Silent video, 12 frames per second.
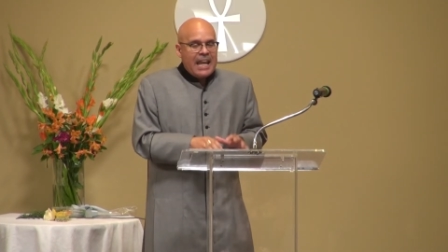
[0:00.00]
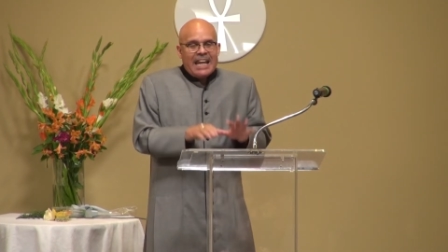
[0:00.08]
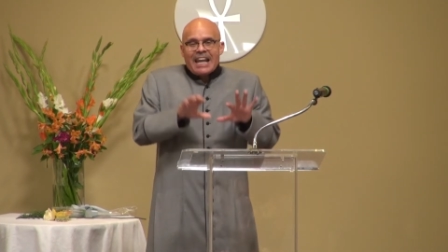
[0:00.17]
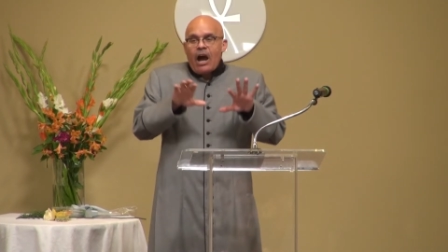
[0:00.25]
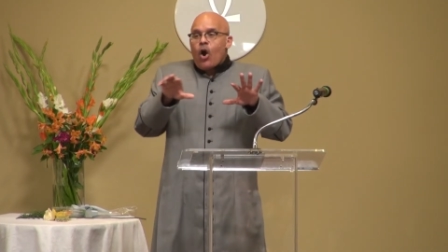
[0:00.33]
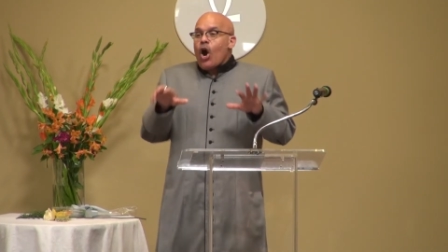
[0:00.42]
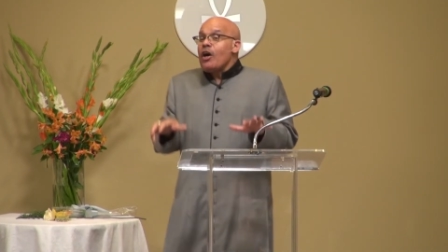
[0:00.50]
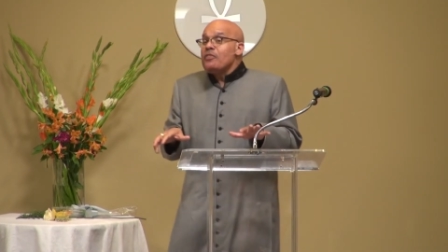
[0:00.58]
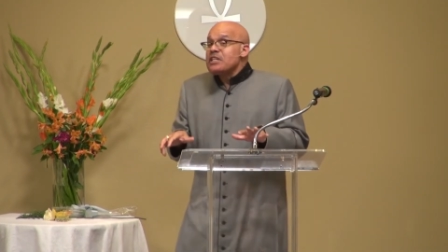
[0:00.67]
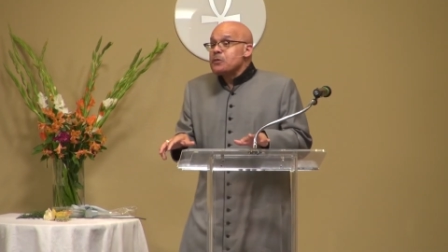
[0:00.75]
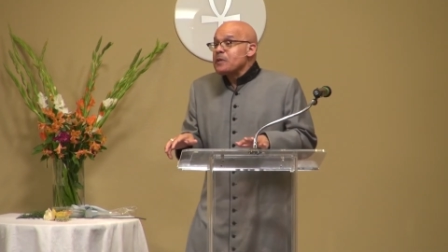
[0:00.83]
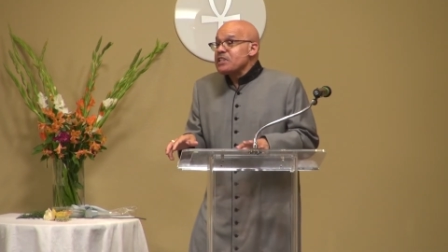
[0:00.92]
Now, on
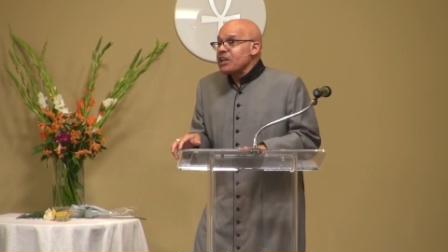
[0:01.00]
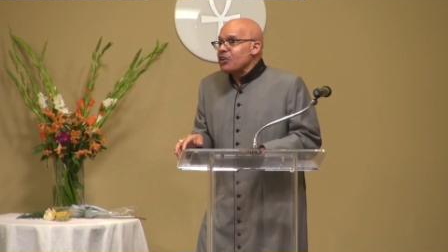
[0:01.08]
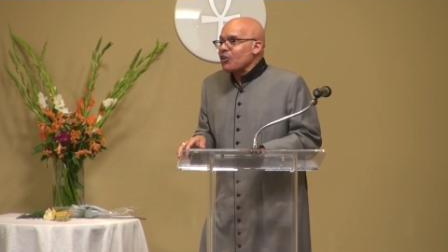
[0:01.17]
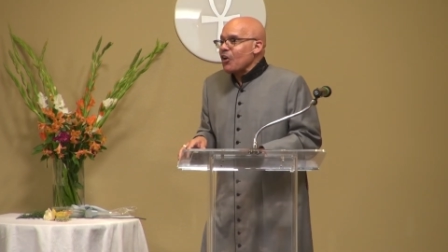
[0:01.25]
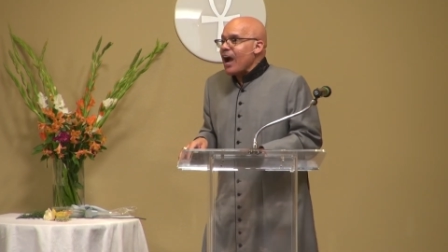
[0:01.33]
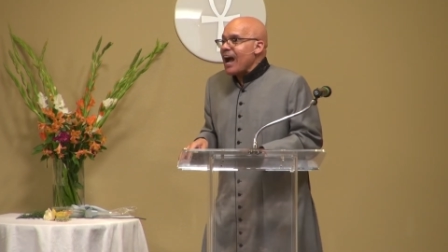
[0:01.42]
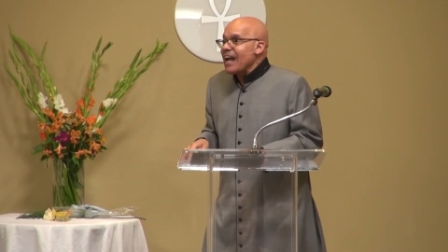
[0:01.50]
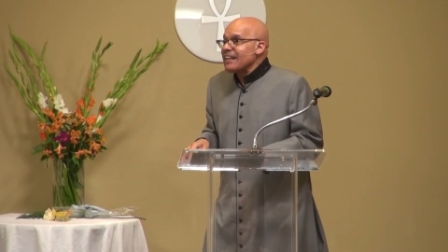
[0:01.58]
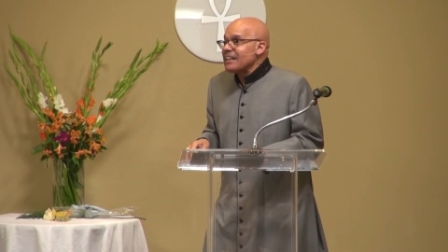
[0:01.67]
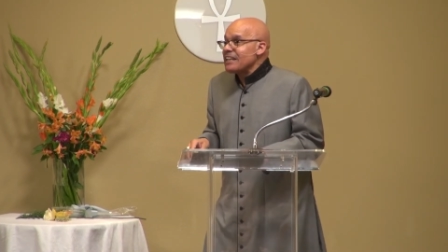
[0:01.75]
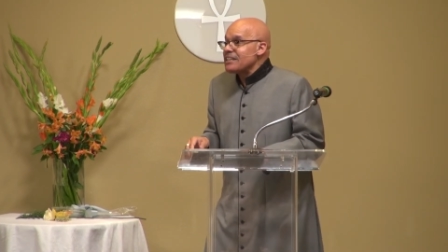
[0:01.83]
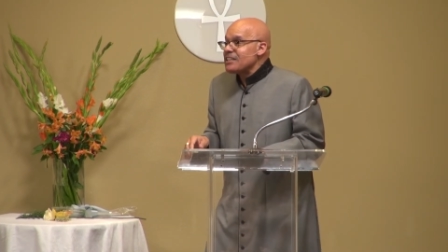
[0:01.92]
this particular
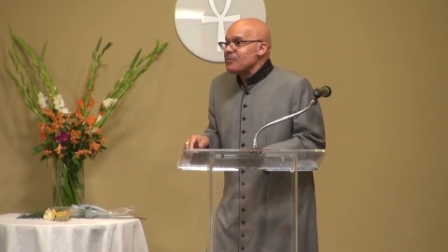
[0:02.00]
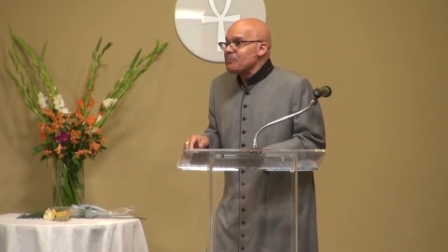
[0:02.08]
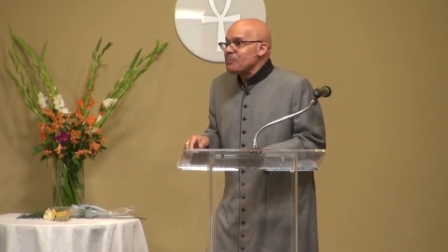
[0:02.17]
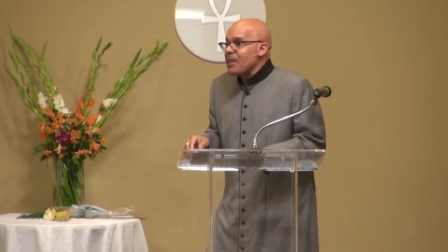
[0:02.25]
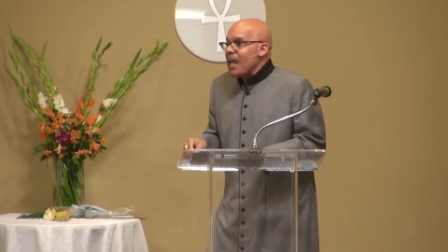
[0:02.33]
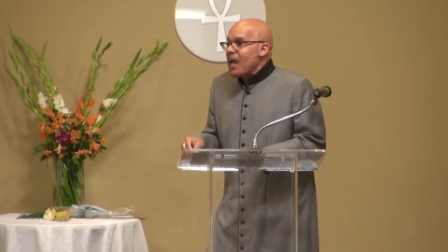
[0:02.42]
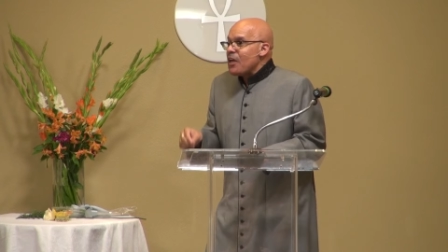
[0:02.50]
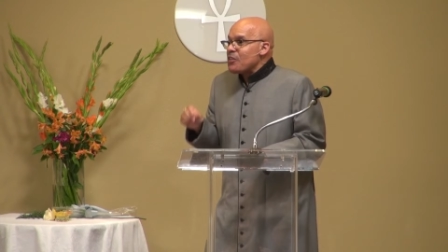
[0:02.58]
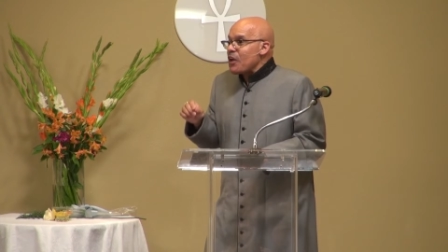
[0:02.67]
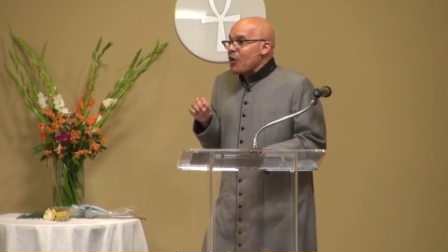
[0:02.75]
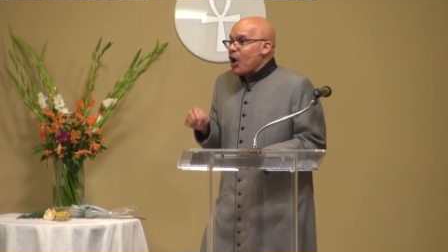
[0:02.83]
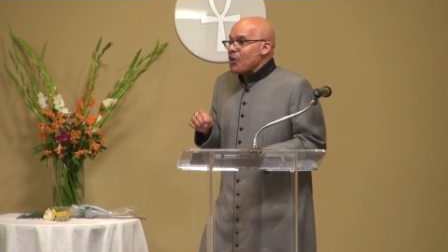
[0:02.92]
island,
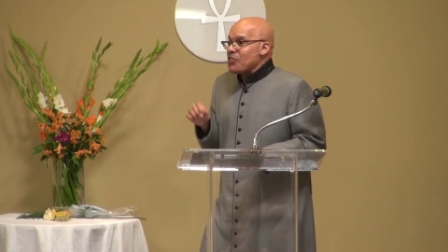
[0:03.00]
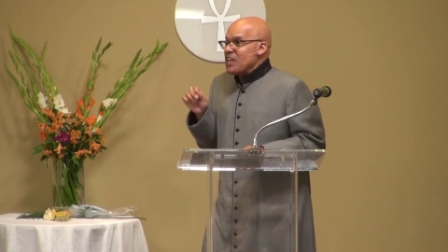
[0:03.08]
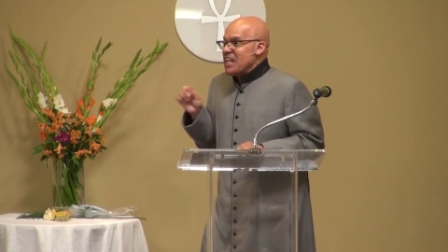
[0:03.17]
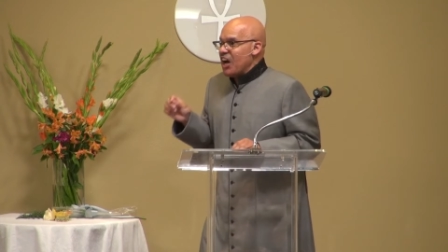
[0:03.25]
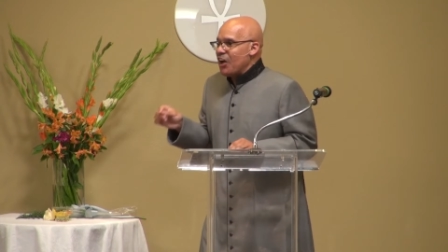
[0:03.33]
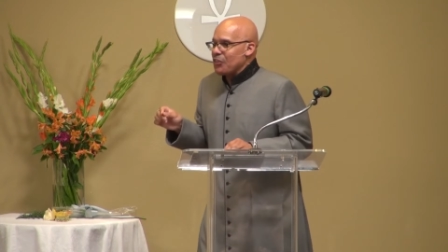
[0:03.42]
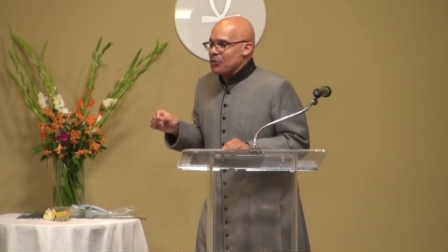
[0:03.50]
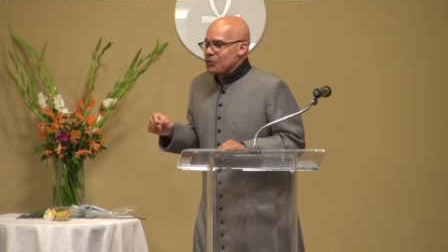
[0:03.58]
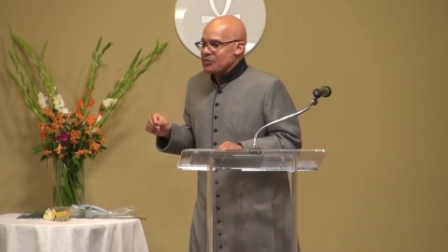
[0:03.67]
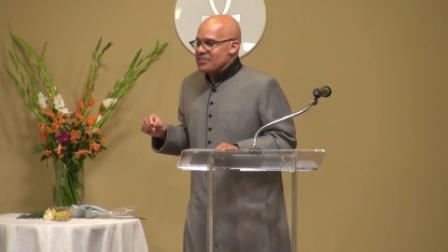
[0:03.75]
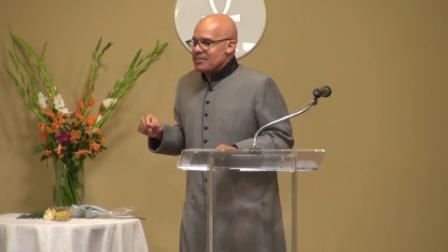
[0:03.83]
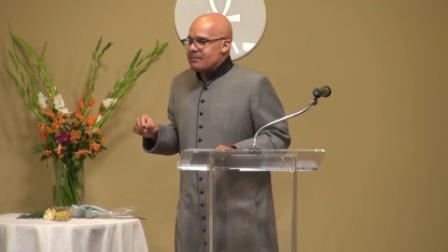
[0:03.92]
there are the
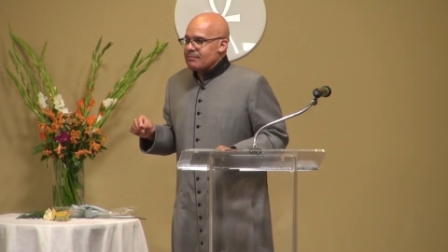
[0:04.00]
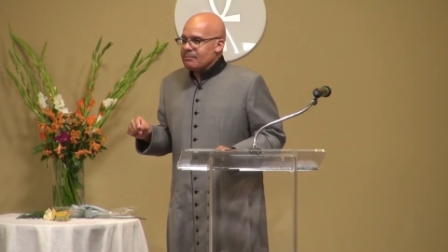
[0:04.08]
others.